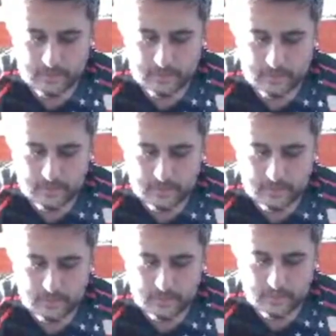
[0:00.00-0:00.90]

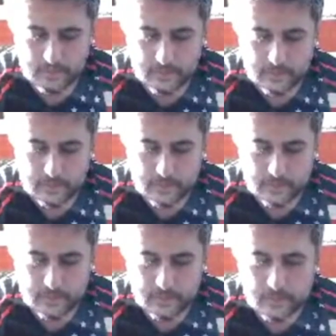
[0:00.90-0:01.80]

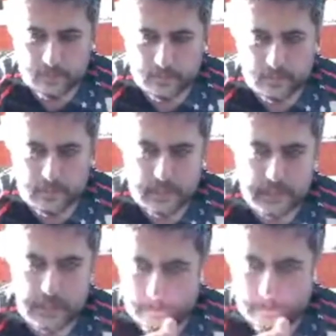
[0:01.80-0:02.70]

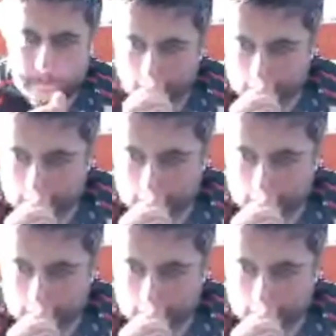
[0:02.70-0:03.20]
The person shown says nothing.